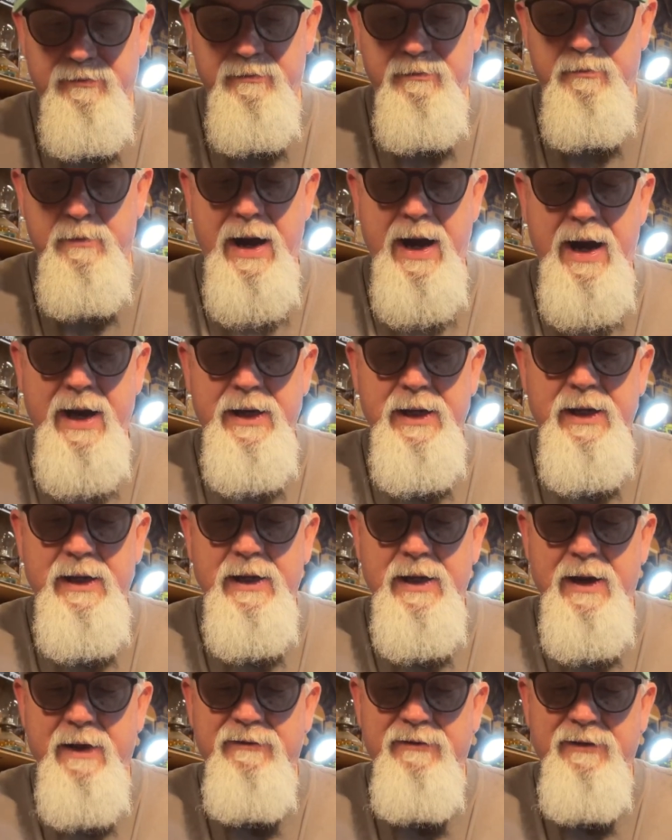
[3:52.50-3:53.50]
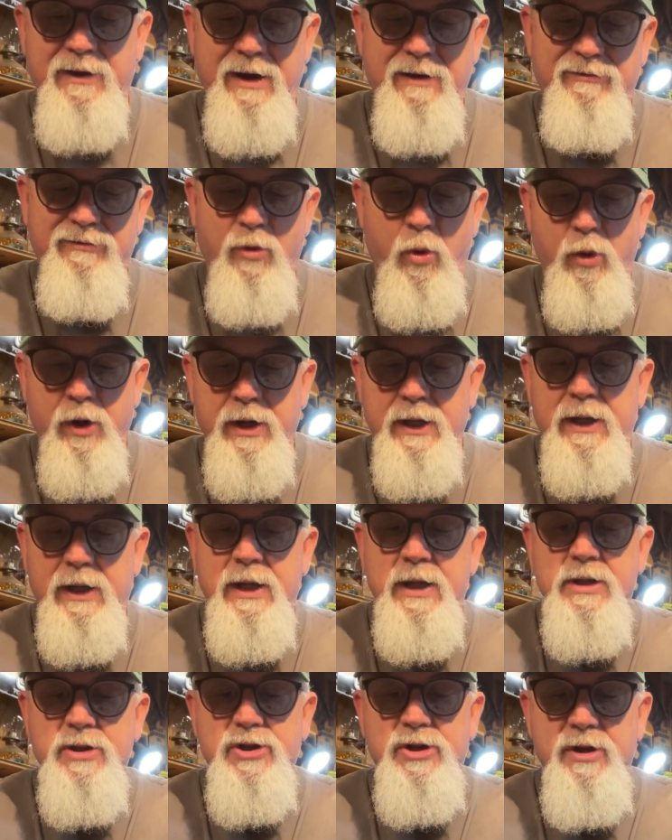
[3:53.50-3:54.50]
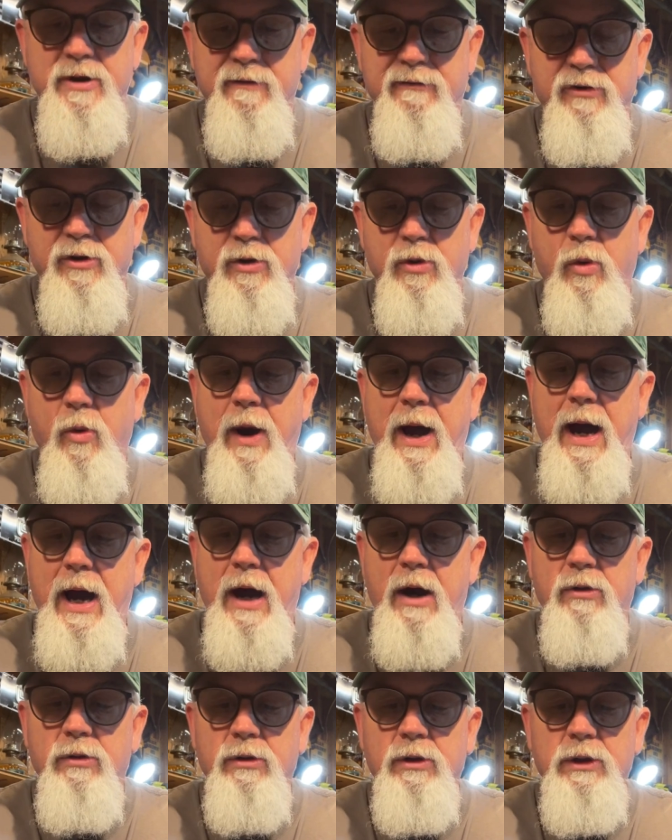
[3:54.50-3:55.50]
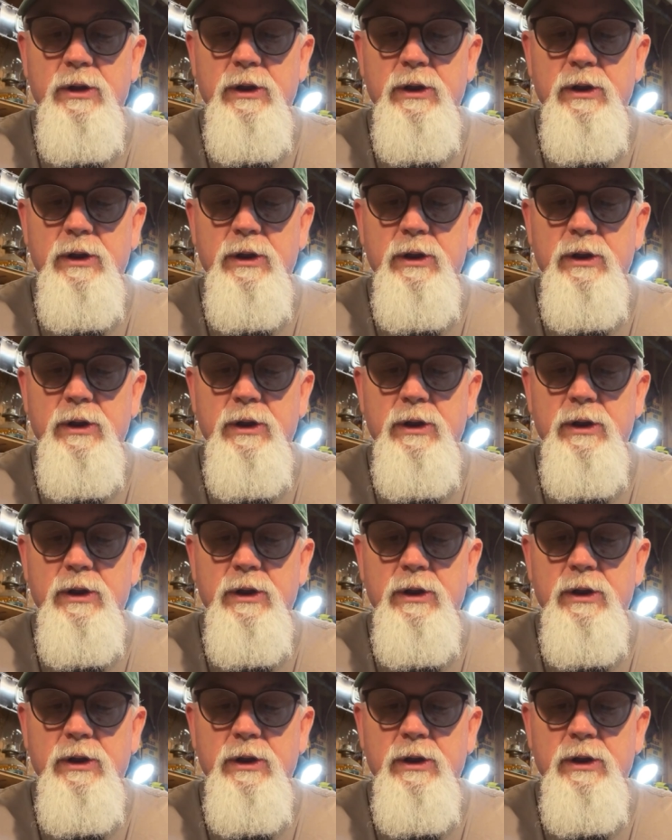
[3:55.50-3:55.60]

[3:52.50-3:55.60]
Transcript: buying, and I've wanted to get some for a while,